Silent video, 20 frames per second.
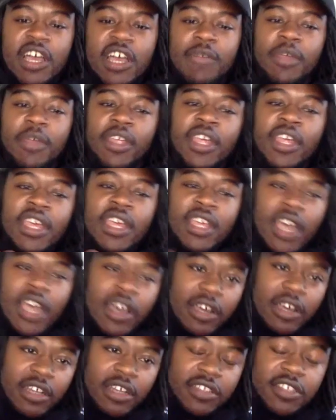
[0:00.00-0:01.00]
And
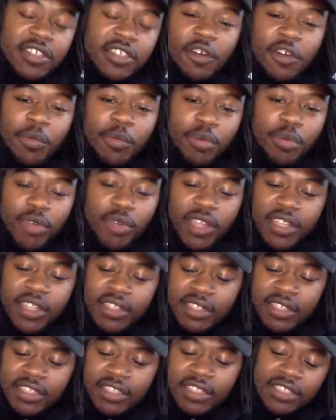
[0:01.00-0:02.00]
to your point,
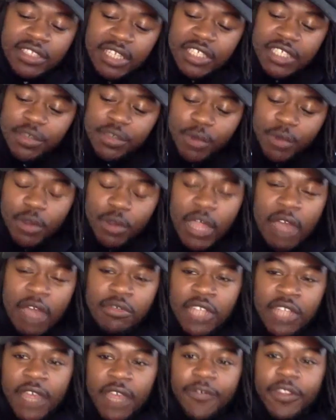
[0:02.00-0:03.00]
this rollout
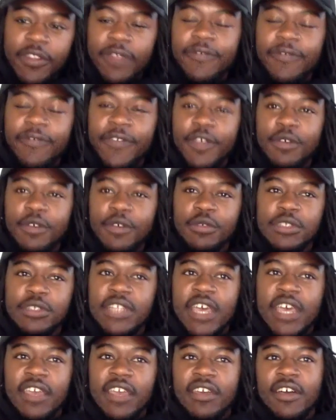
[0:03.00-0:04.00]
definitely feels
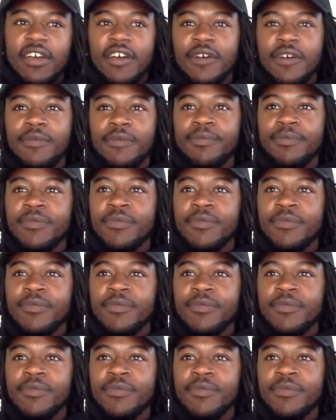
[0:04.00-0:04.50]
like I don't